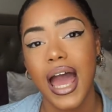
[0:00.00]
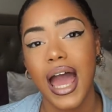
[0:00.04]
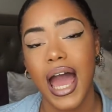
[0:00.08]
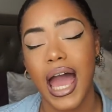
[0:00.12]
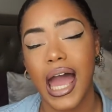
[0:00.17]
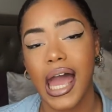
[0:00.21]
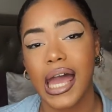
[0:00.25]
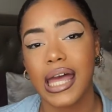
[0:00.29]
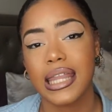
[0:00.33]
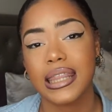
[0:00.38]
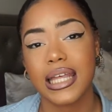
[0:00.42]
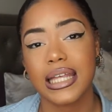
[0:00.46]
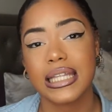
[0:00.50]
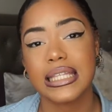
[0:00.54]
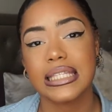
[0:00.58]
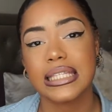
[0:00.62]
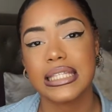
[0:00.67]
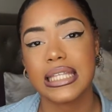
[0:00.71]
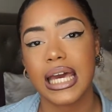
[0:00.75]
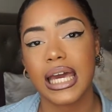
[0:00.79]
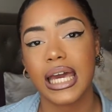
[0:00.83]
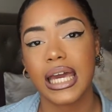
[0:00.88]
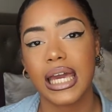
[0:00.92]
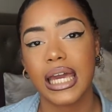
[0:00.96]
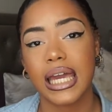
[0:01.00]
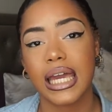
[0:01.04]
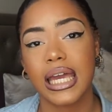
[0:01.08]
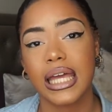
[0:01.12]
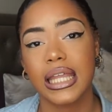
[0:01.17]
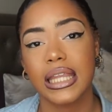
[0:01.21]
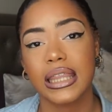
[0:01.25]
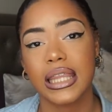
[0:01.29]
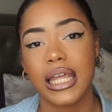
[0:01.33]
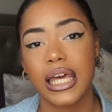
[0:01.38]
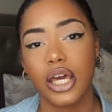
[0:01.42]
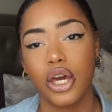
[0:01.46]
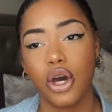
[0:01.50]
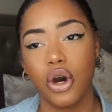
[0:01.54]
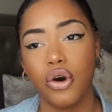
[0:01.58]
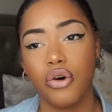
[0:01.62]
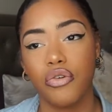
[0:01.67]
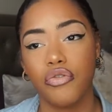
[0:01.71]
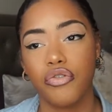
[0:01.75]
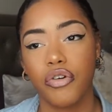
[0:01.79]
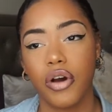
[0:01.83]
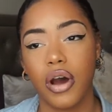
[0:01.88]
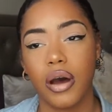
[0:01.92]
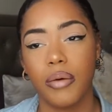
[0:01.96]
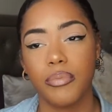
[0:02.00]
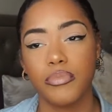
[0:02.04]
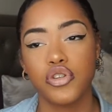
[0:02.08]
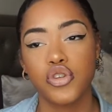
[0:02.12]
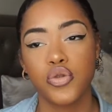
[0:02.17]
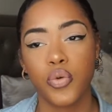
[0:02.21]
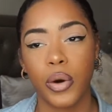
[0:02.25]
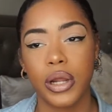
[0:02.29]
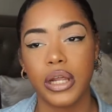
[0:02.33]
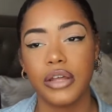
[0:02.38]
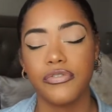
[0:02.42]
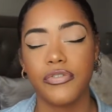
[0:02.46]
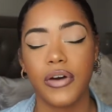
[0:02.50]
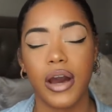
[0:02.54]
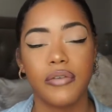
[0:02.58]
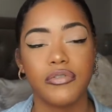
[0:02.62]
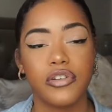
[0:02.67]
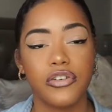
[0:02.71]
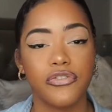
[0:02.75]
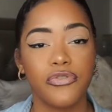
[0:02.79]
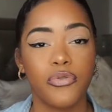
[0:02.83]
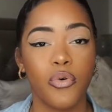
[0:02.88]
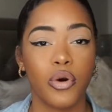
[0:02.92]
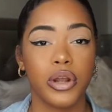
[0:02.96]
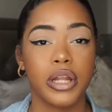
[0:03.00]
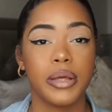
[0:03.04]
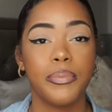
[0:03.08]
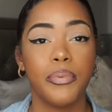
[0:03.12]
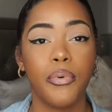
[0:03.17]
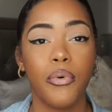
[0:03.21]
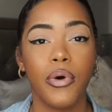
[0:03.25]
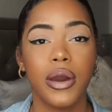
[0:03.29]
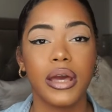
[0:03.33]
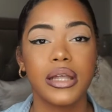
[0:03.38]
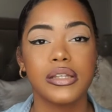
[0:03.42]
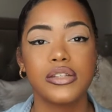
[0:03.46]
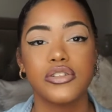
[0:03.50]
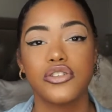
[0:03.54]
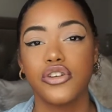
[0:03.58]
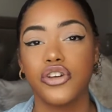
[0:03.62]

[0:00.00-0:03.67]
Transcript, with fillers: and let's say they go from 25 to 40 points.